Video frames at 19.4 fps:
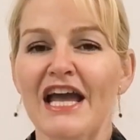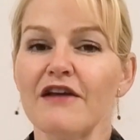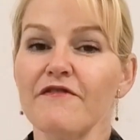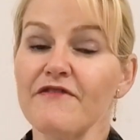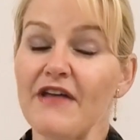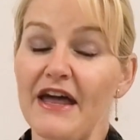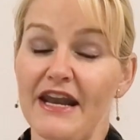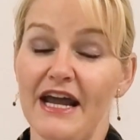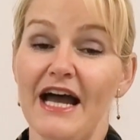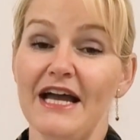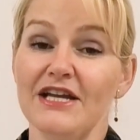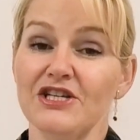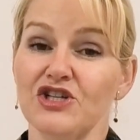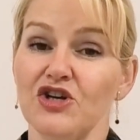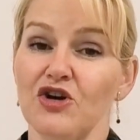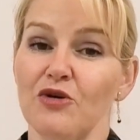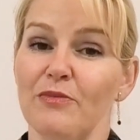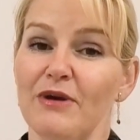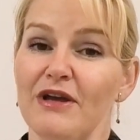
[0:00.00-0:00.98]
If that
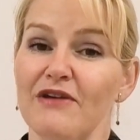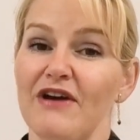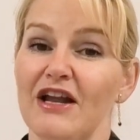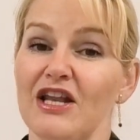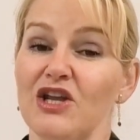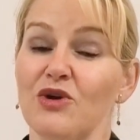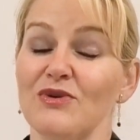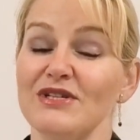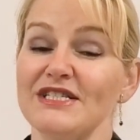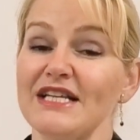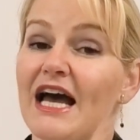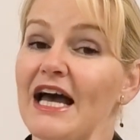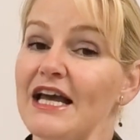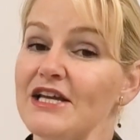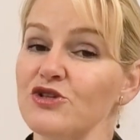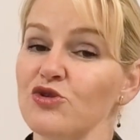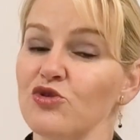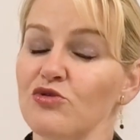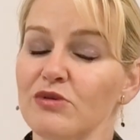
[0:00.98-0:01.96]
HLB value is
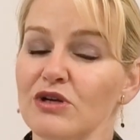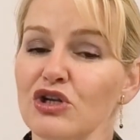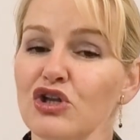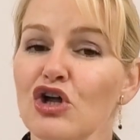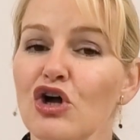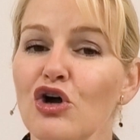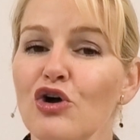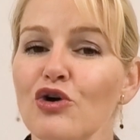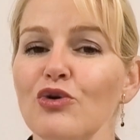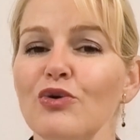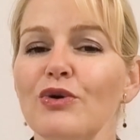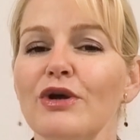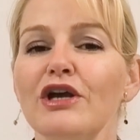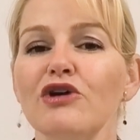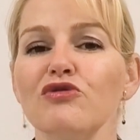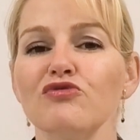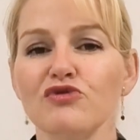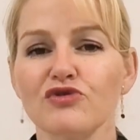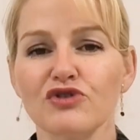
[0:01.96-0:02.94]
8 or below,
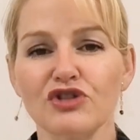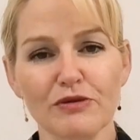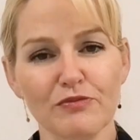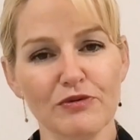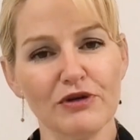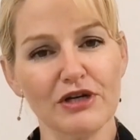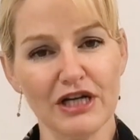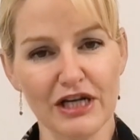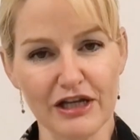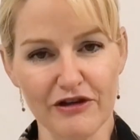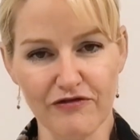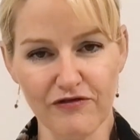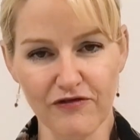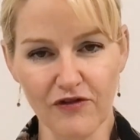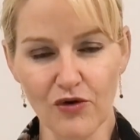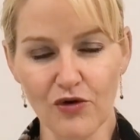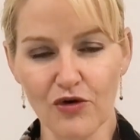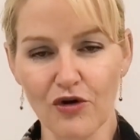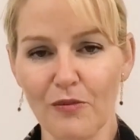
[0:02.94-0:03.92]
it will typically
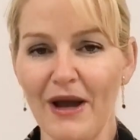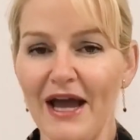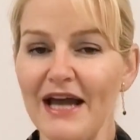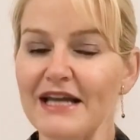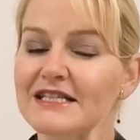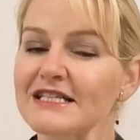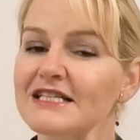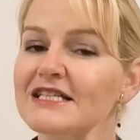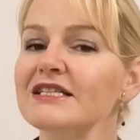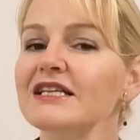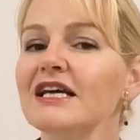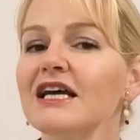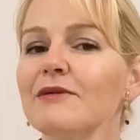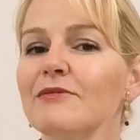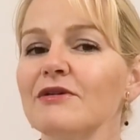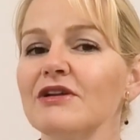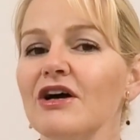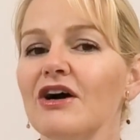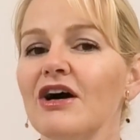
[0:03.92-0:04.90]
form and
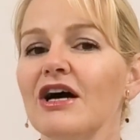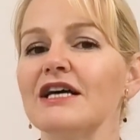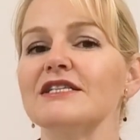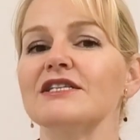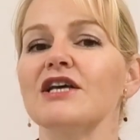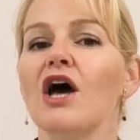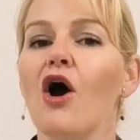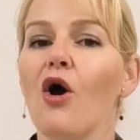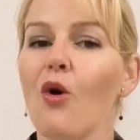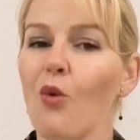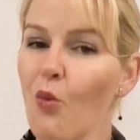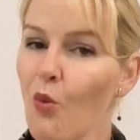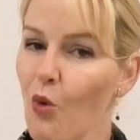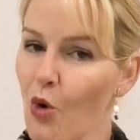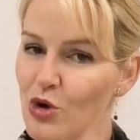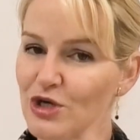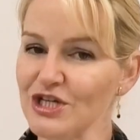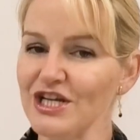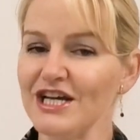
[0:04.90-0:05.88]
stabilise
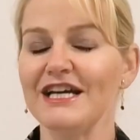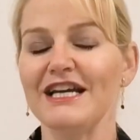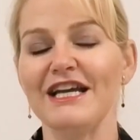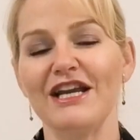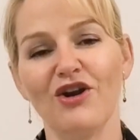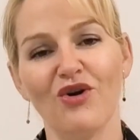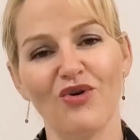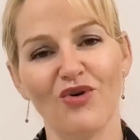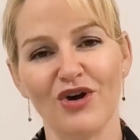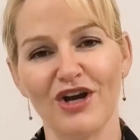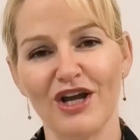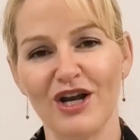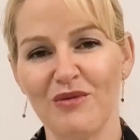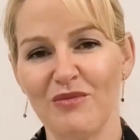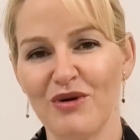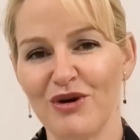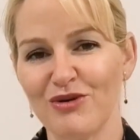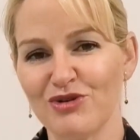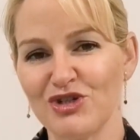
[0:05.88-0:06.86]
water in
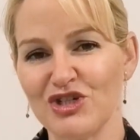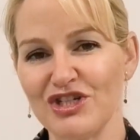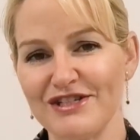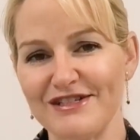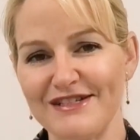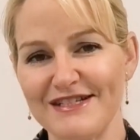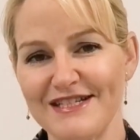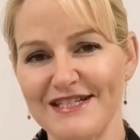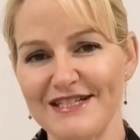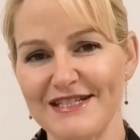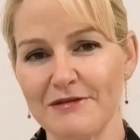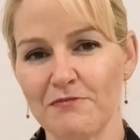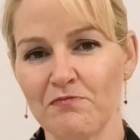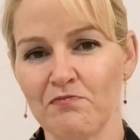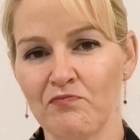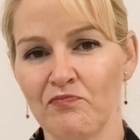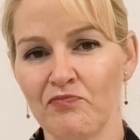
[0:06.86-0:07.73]
oil emulsions.